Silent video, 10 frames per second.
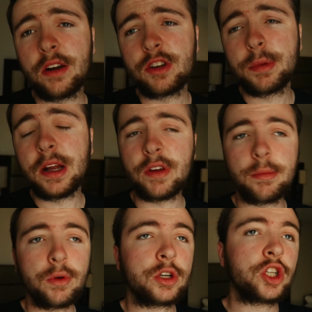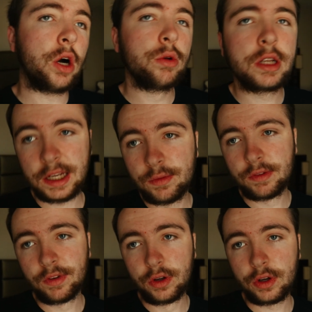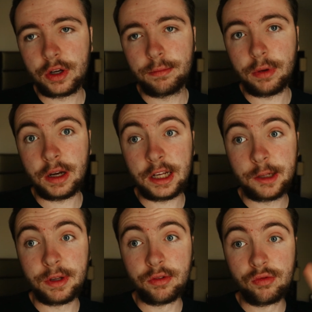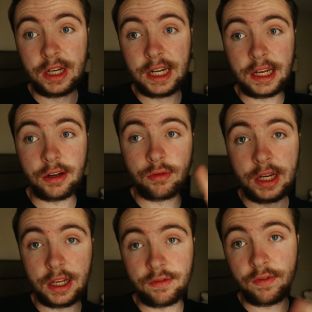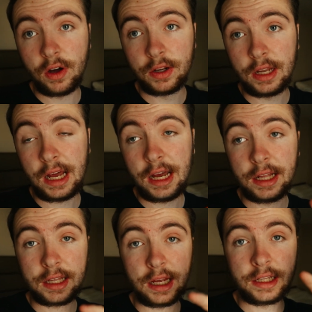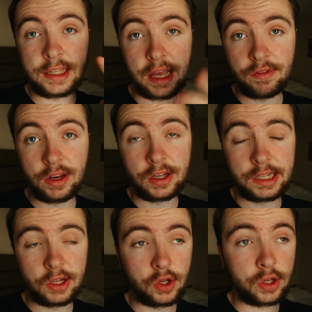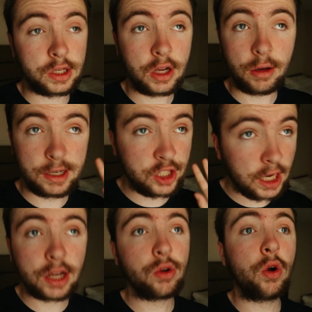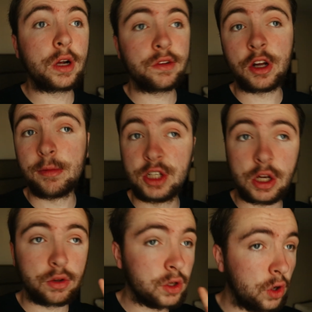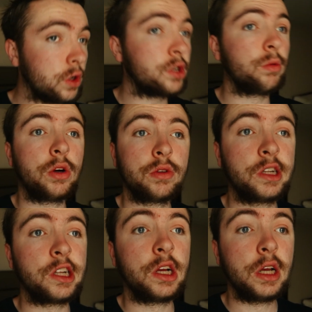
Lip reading: I've just been having a more chilled time with Luke, but it's been really, really fun, and I definitely consider you come and check out Oxford, come and check out the Cotswolds,